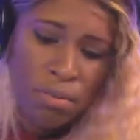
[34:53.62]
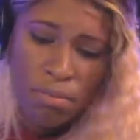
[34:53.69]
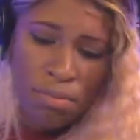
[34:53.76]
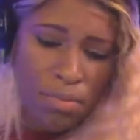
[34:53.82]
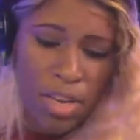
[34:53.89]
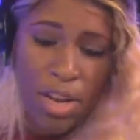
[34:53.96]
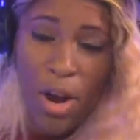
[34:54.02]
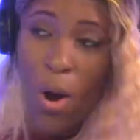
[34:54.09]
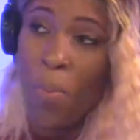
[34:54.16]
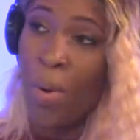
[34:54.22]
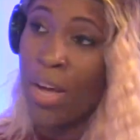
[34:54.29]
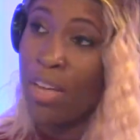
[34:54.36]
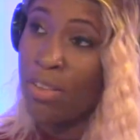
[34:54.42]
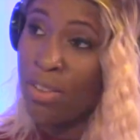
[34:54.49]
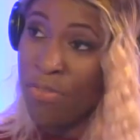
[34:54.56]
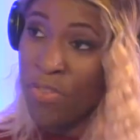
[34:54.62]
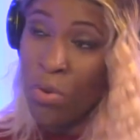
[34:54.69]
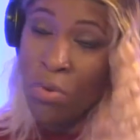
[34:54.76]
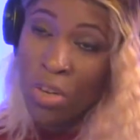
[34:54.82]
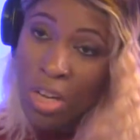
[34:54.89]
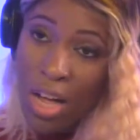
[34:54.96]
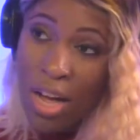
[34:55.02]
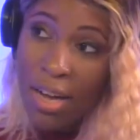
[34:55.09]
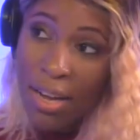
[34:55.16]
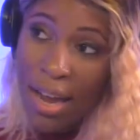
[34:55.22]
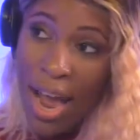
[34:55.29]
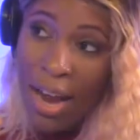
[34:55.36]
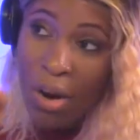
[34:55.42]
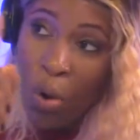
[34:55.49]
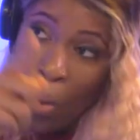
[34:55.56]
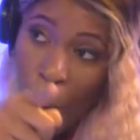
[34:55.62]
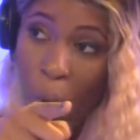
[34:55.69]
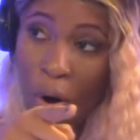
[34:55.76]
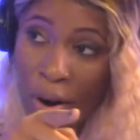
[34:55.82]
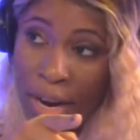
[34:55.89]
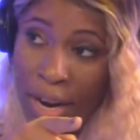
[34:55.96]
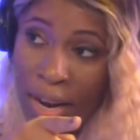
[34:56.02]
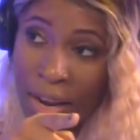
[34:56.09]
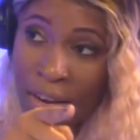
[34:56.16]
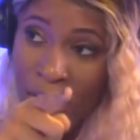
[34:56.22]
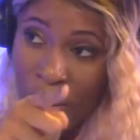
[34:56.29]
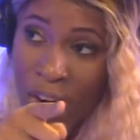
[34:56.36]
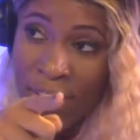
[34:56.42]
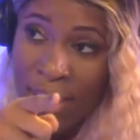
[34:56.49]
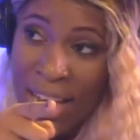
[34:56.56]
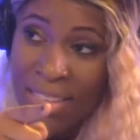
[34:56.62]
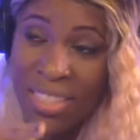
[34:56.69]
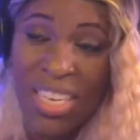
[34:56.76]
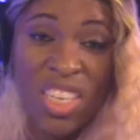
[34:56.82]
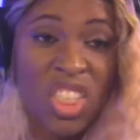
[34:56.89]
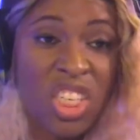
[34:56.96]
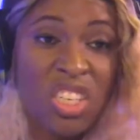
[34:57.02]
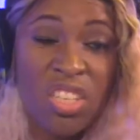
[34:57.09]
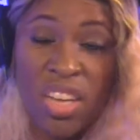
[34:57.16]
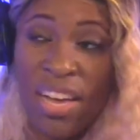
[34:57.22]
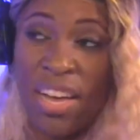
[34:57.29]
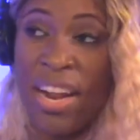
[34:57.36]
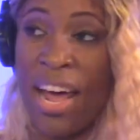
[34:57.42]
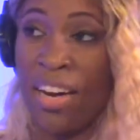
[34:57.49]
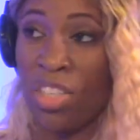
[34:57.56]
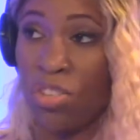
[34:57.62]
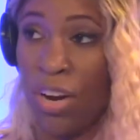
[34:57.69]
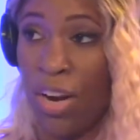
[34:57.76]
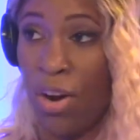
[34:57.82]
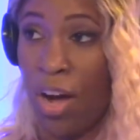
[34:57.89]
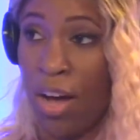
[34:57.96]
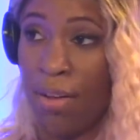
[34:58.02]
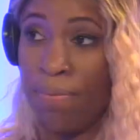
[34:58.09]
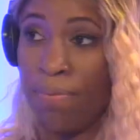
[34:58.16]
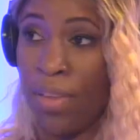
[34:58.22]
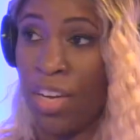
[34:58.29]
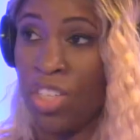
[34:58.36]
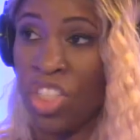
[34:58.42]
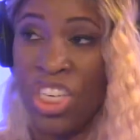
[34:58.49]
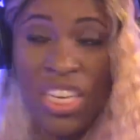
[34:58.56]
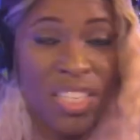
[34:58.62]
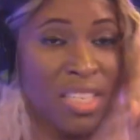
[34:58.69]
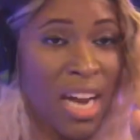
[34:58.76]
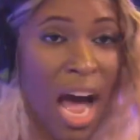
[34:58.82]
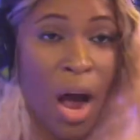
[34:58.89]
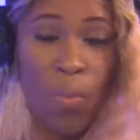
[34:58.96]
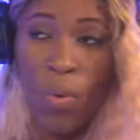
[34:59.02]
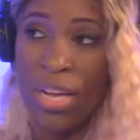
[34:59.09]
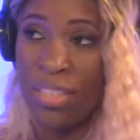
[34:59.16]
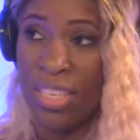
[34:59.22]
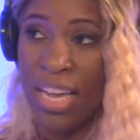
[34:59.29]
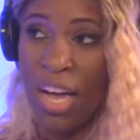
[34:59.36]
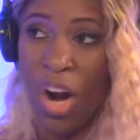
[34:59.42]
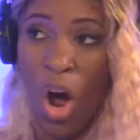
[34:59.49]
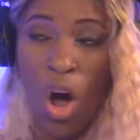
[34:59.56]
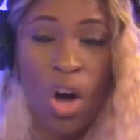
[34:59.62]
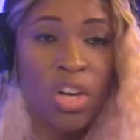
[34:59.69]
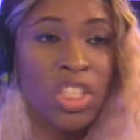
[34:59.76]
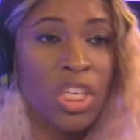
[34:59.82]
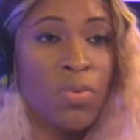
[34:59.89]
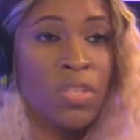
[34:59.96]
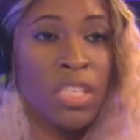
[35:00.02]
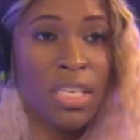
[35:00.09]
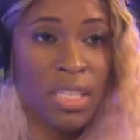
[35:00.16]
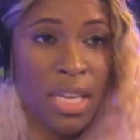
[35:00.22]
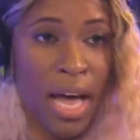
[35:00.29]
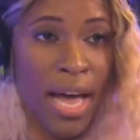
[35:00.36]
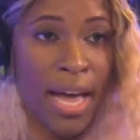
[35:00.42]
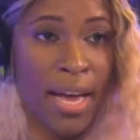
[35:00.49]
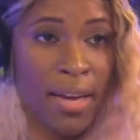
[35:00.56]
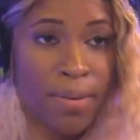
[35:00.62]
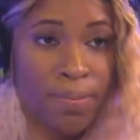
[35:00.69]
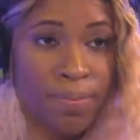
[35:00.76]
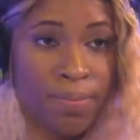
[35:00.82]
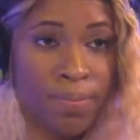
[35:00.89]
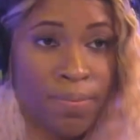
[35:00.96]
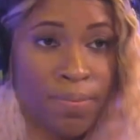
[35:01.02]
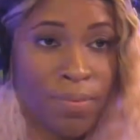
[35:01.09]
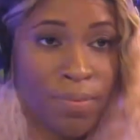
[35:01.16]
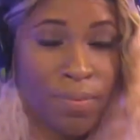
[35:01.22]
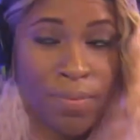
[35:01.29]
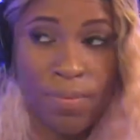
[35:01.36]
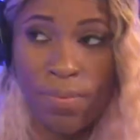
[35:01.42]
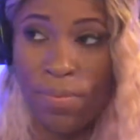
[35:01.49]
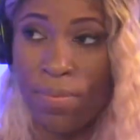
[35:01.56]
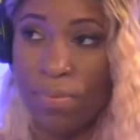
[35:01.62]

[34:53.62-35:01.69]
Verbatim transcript: you know, but if you look at Corey during that scene, she's looking at it straight on. Yeah, she's not wincing at all. Y'all check that out. Just like I'm glad that's such a